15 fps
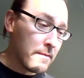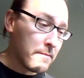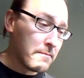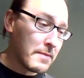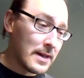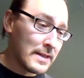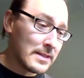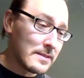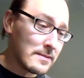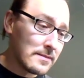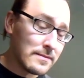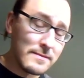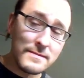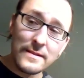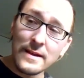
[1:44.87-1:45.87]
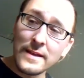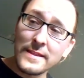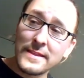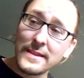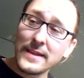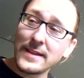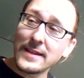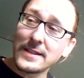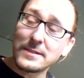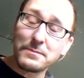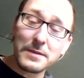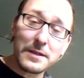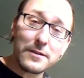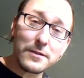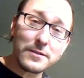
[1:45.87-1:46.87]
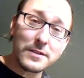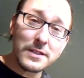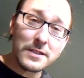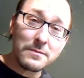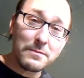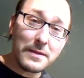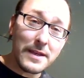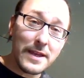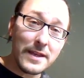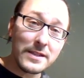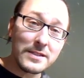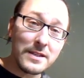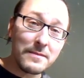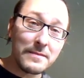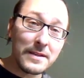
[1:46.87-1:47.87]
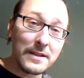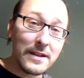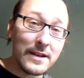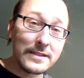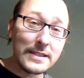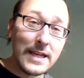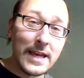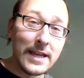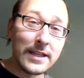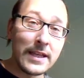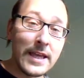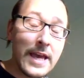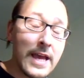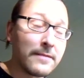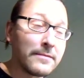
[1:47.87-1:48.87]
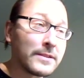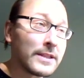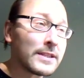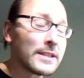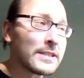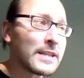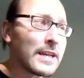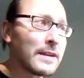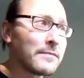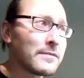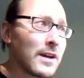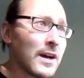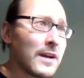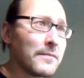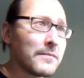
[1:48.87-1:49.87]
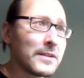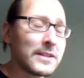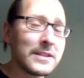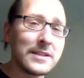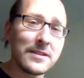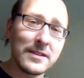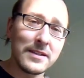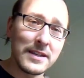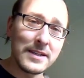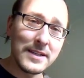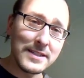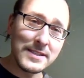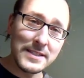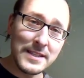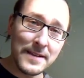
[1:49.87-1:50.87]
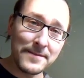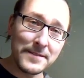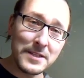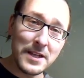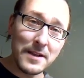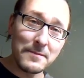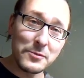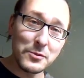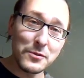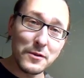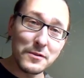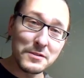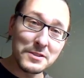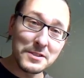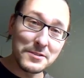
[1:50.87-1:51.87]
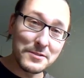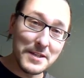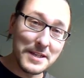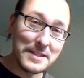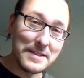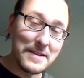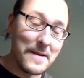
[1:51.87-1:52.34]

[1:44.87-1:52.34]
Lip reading: but I think it's because he's playing something like 8 games at the same time that he doesn't have time to concentrate